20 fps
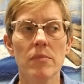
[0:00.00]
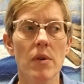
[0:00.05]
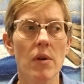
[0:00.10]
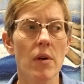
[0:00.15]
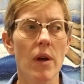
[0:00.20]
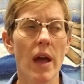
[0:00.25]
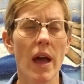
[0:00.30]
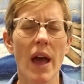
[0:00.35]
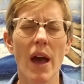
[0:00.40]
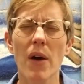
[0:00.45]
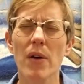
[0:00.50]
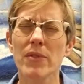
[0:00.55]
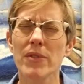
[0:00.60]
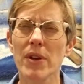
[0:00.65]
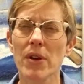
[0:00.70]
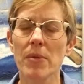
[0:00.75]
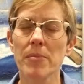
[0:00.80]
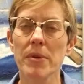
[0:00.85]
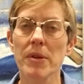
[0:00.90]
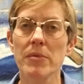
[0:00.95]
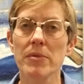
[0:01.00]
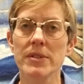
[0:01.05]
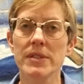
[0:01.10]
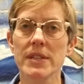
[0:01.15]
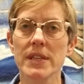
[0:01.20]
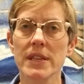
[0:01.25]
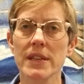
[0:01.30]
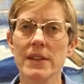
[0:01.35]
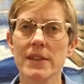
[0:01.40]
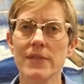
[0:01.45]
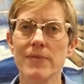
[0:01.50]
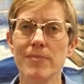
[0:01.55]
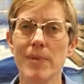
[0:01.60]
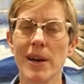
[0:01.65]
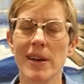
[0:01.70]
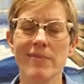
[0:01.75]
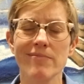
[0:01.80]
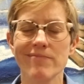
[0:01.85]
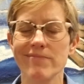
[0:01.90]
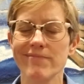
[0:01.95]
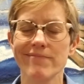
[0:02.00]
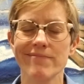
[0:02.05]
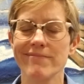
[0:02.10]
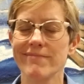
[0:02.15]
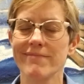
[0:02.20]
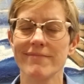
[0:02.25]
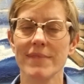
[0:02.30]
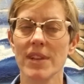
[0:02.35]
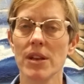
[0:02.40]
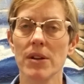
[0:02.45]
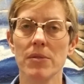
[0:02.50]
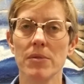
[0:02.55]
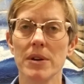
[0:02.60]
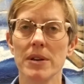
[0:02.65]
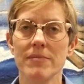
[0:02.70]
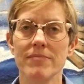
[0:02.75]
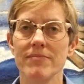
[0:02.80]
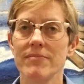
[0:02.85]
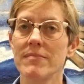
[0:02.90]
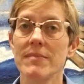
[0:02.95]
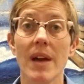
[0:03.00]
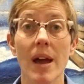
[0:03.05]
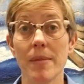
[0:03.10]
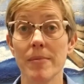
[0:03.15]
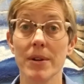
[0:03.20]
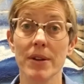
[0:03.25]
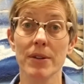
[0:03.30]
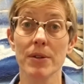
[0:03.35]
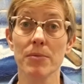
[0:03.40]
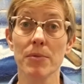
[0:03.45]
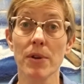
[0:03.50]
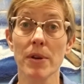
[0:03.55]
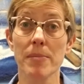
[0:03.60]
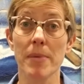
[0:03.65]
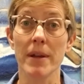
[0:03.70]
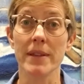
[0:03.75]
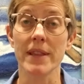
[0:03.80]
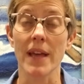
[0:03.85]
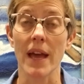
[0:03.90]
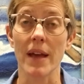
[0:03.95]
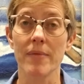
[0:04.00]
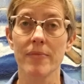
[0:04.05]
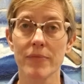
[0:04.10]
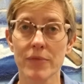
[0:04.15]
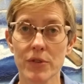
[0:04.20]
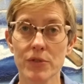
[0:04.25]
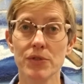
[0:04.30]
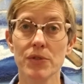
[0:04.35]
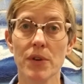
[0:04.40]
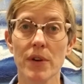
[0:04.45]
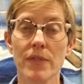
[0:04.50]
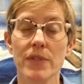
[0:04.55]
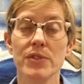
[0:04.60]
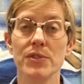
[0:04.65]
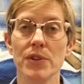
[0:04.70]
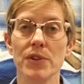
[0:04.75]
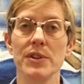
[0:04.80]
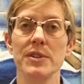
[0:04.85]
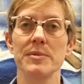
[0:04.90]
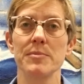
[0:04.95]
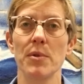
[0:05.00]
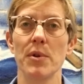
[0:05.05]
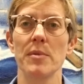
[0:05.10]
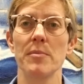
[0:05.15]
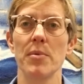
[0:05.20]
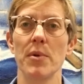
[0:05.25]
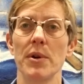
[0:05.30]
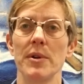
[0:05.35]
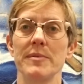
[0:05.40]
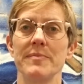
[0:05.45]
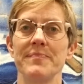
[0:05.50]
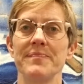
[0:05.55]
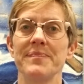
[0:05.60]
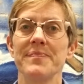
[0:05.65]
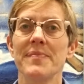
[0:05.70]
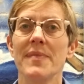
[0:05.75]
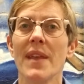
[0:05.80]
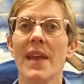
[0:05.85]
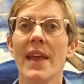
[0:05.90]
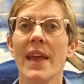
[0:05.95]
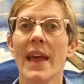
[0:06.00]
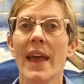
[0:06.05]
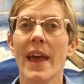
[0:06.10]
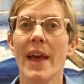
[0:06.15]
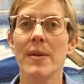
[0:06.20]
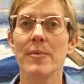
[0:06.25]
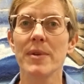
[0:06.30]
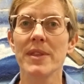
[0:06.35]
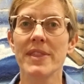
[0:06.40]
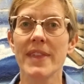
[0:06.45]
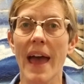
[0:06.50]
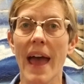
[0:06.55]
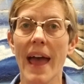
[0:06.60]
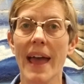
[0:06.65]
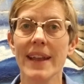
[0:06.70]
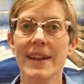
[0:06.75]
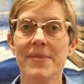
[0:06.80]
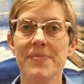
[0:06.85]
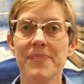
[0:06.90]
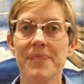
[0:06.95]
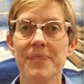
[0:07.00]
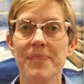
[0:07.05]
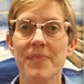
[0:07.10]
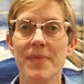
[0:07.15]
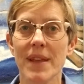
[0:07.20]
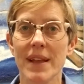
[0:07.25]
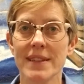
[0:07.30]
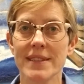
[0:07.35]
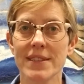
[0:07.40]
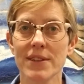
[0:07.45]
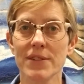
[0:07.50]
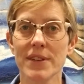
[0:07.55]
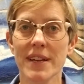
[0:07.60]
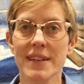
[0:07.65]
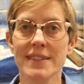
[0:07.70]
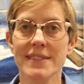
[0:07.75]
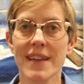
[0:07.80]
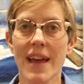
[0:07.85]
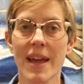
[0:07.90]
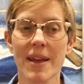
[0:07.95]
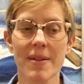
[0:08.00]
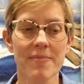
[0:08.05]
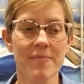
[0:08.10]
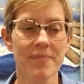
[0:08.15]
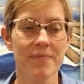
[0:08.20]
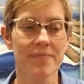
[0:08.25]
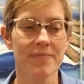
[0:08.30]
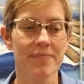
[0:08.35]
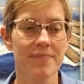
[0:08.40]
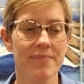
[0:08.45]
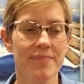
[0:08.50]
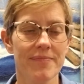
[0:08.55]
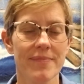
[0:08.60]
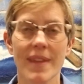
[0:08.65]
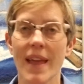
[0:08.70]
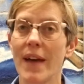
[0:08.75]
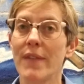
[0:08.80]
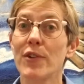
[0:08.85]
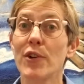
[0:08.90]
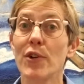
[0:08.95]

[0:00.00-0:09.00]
How they'll be received, but you know what? I'm not going to worry about that. The joy of the journey is more important. And with that, until next time, have a